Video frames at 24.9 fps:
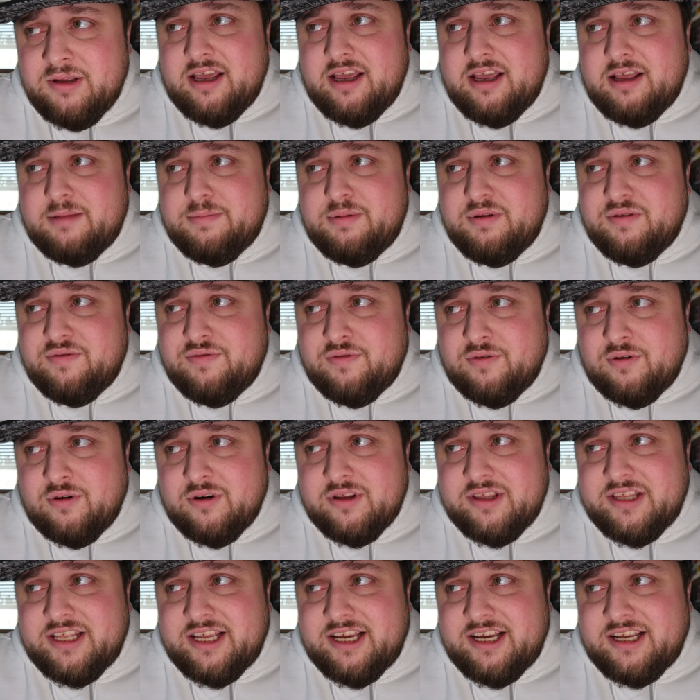And
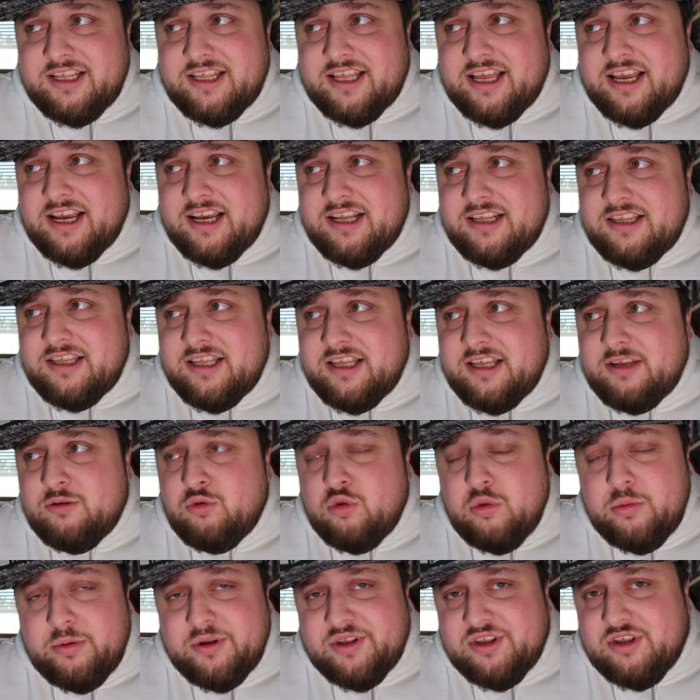before that, I had a
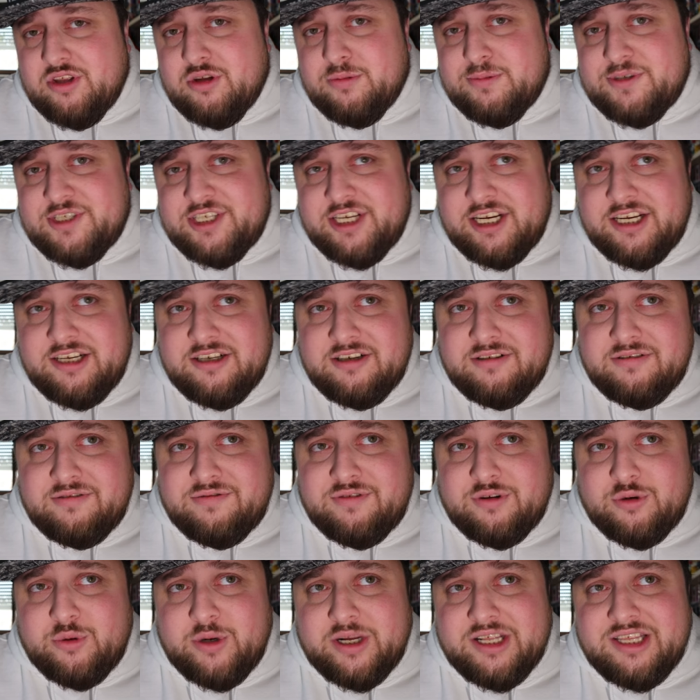Rubik's Cube channel
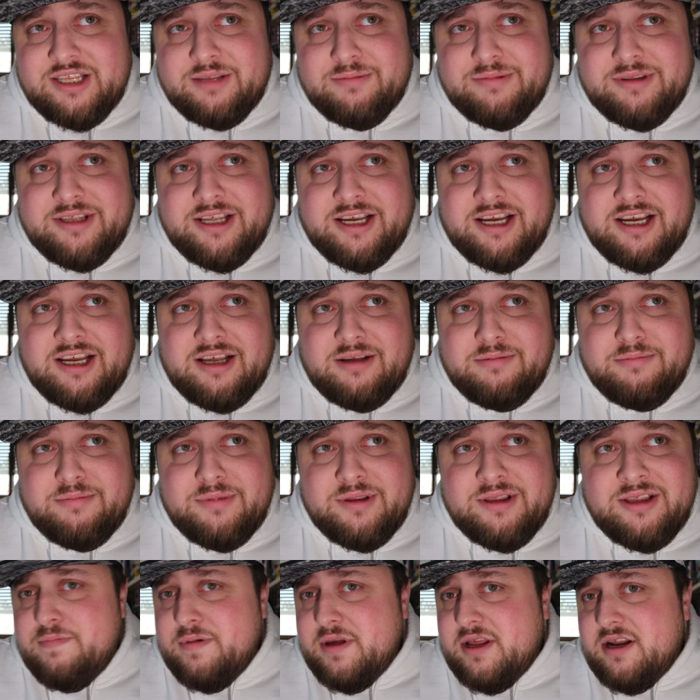for quite some
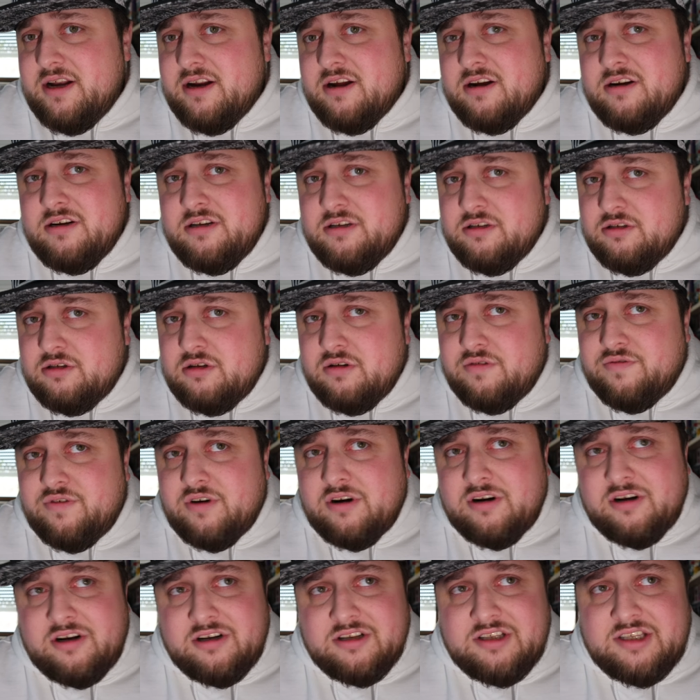time. Been on YouTube for
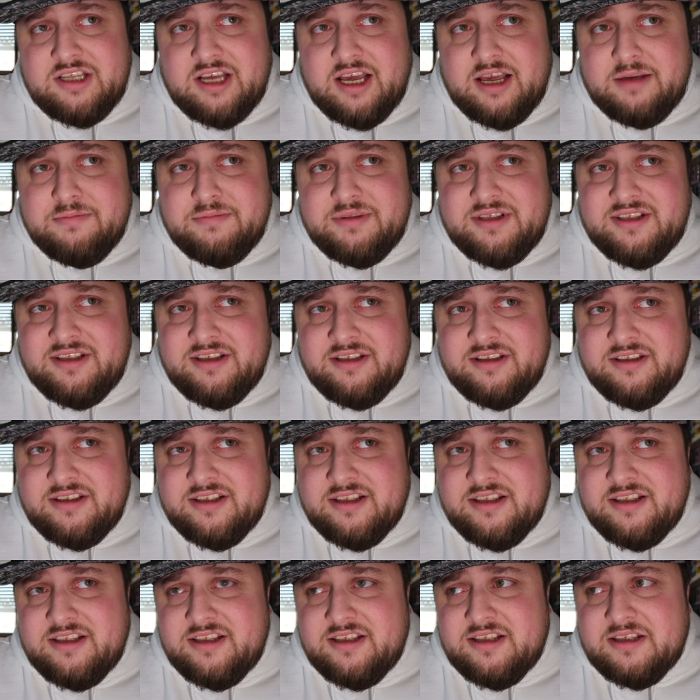a long time,
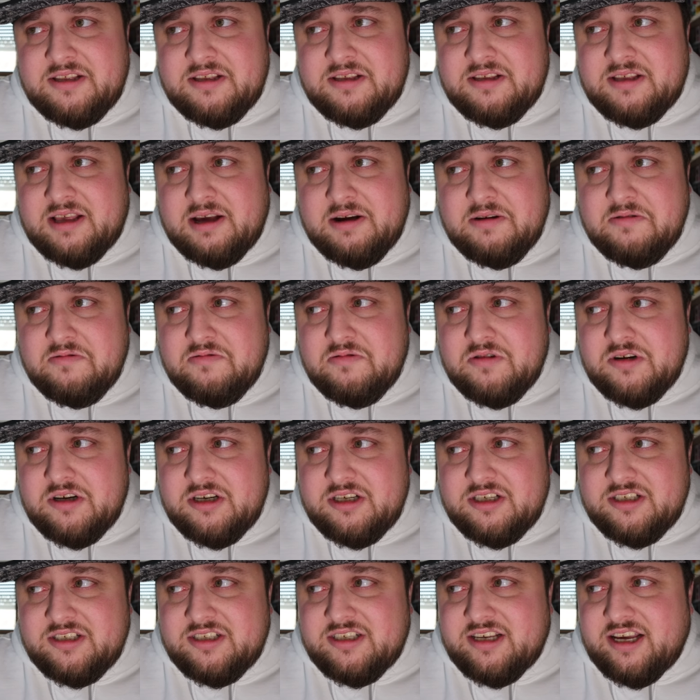since I
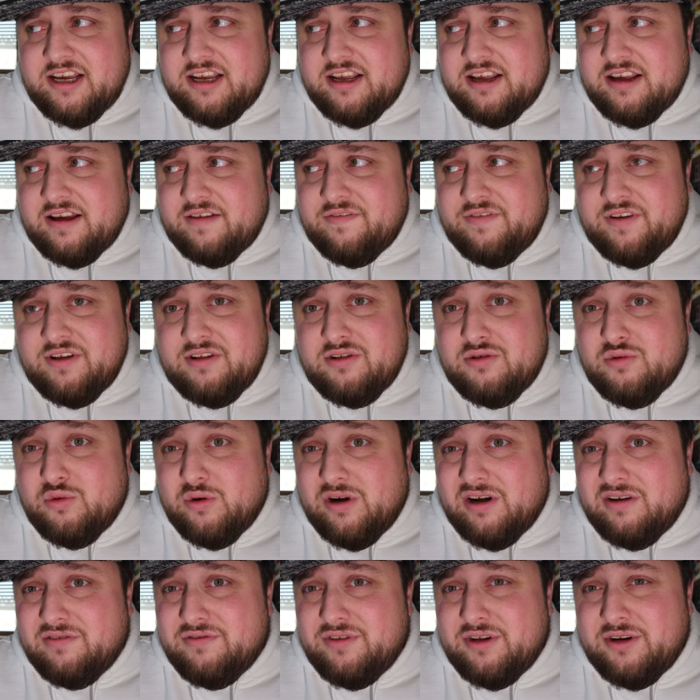was like, I think
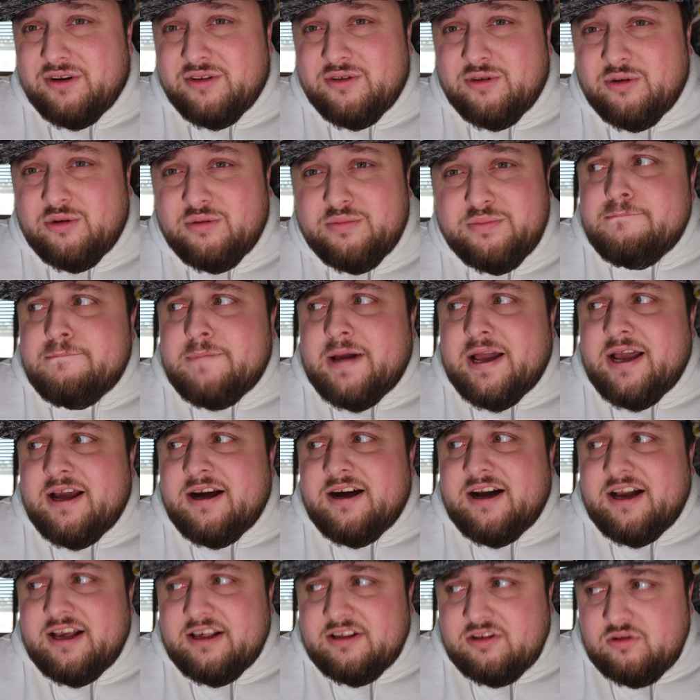12 years old. My
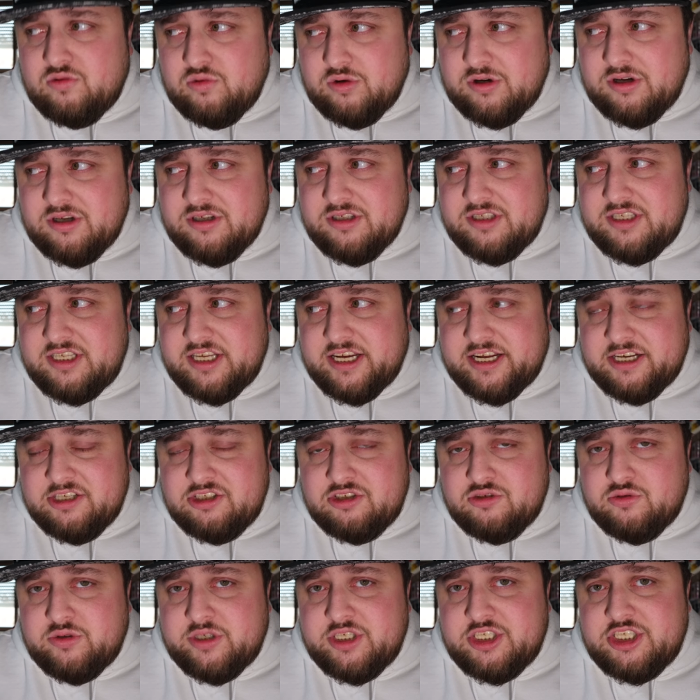last one, the
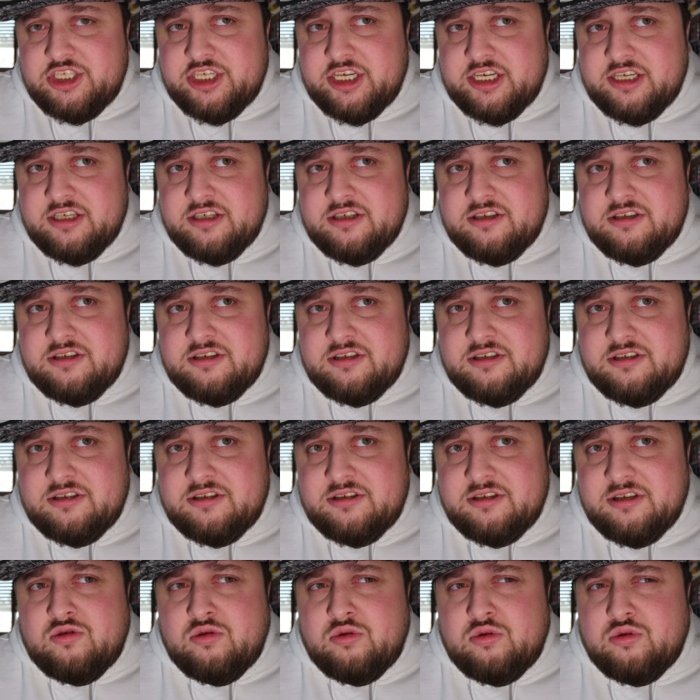engineering channel,
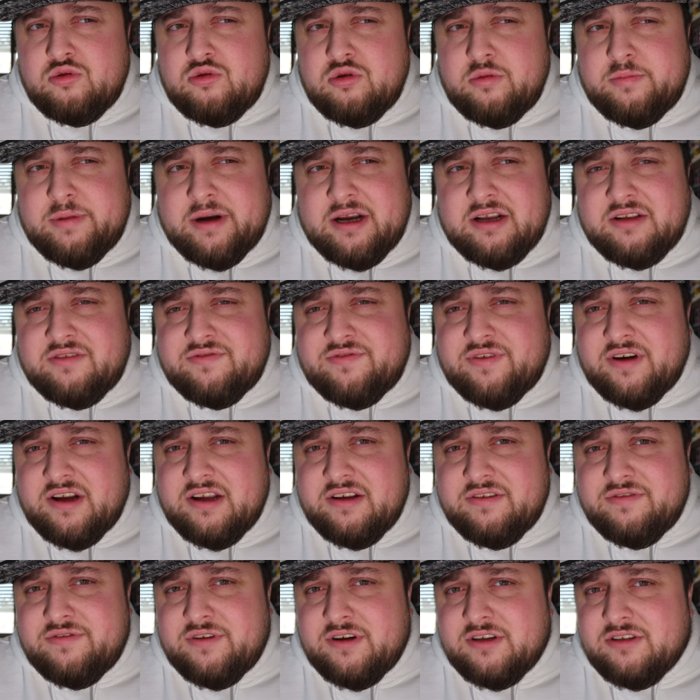grew to about
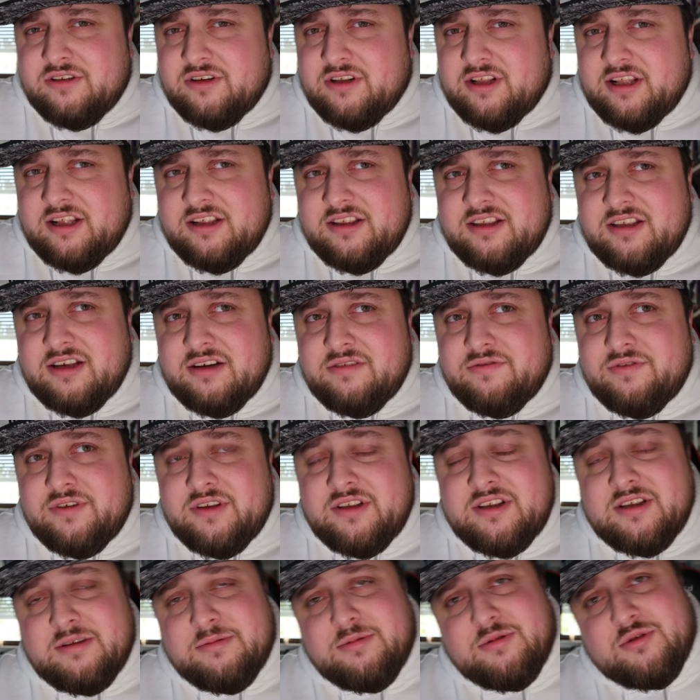500 and
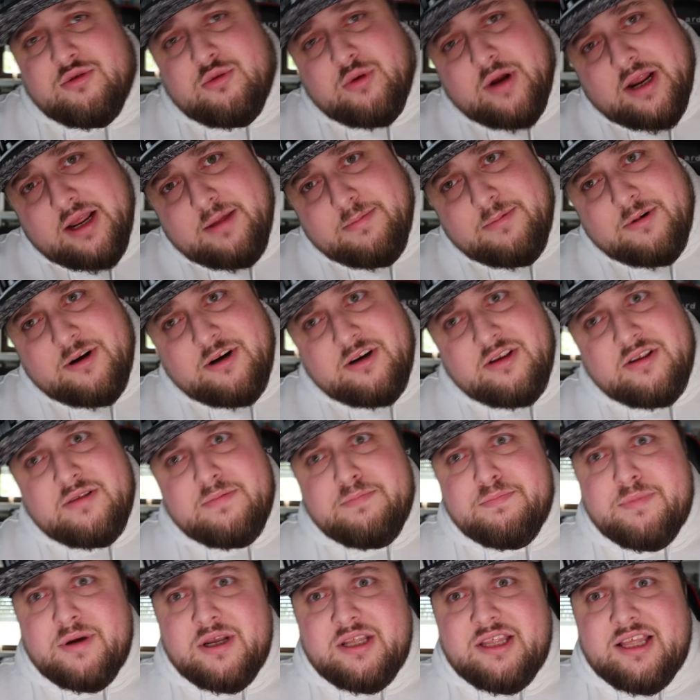something subscribers,
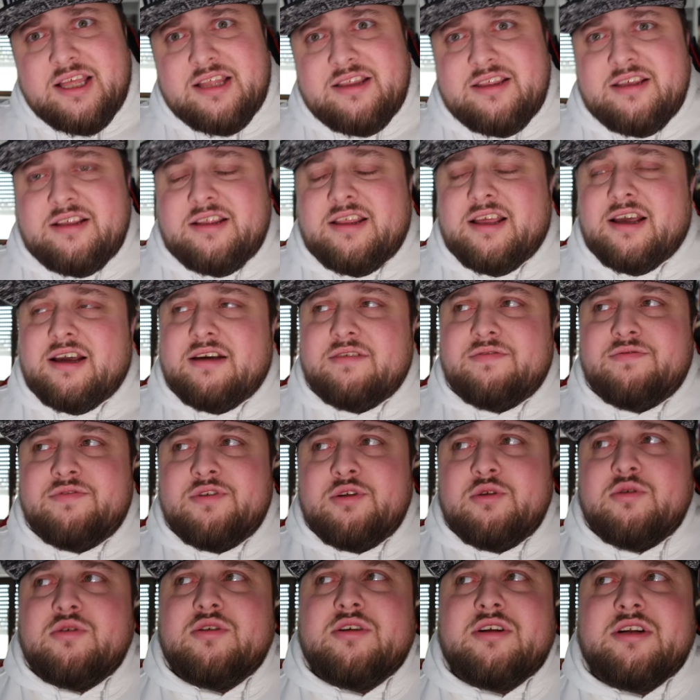but I did have
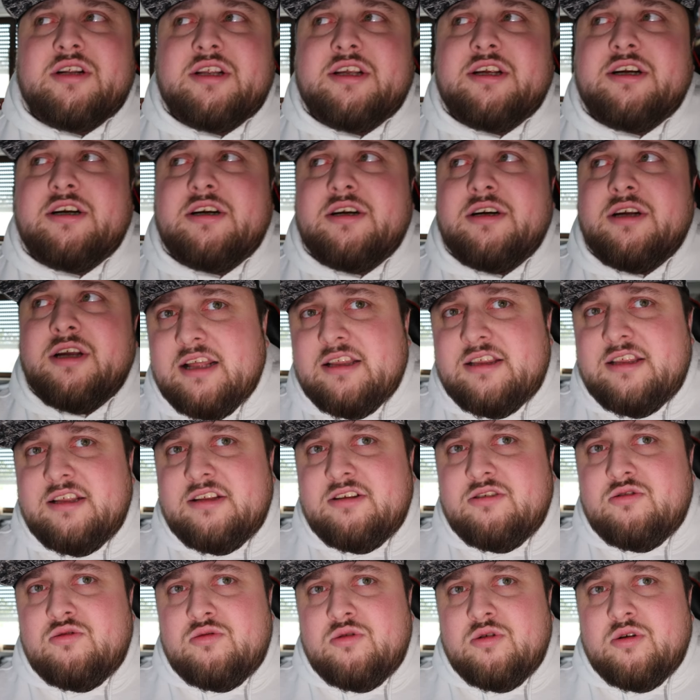views on there. I
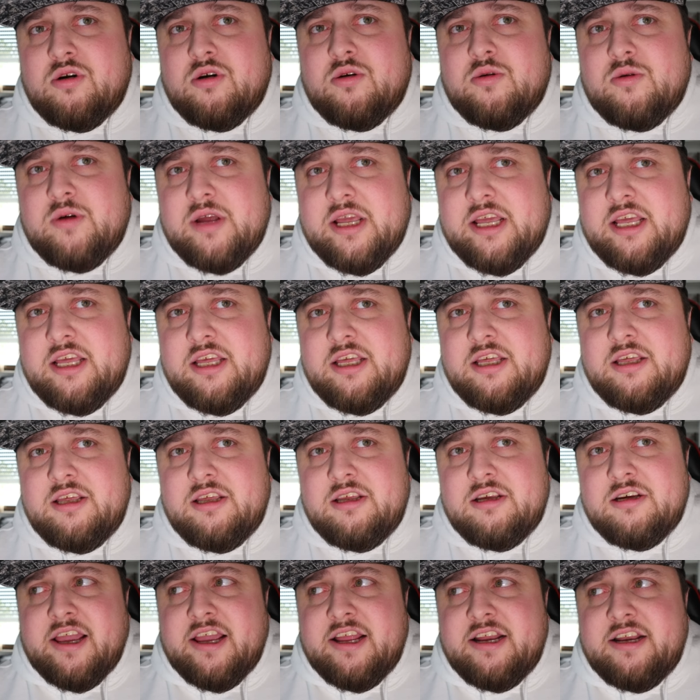did grow
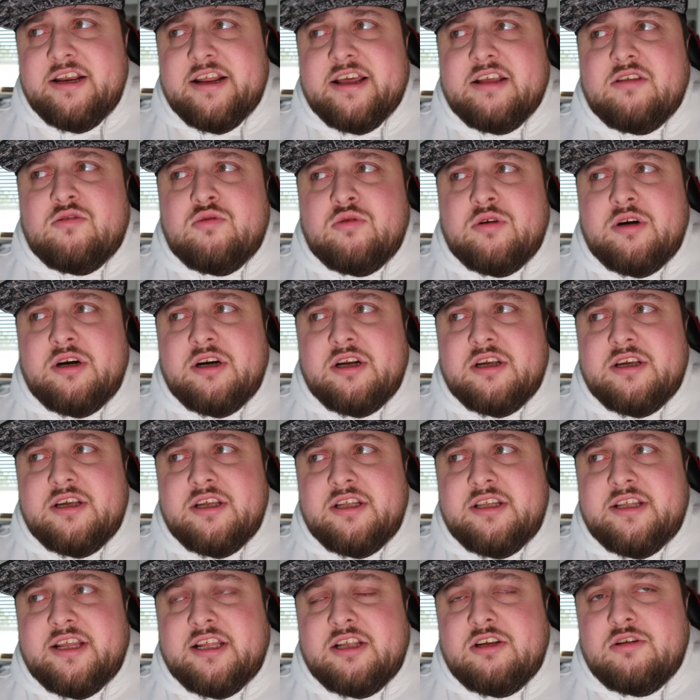a network
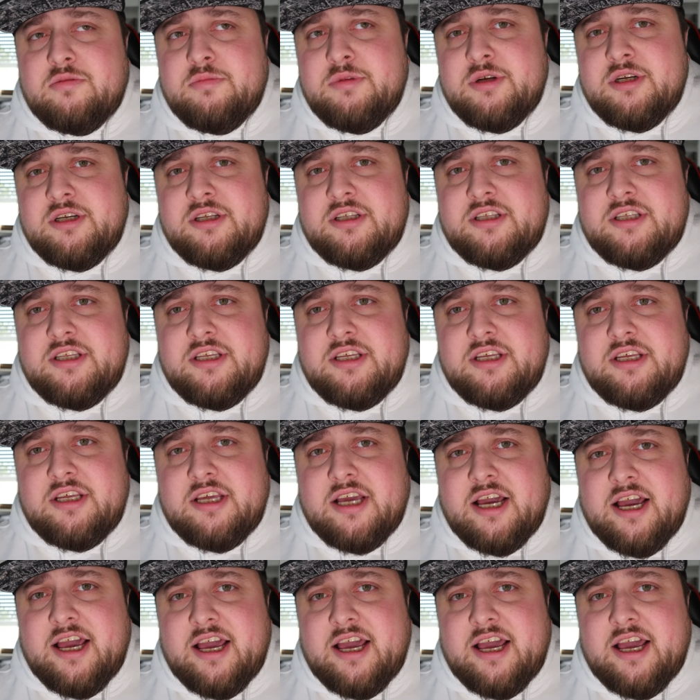in that community.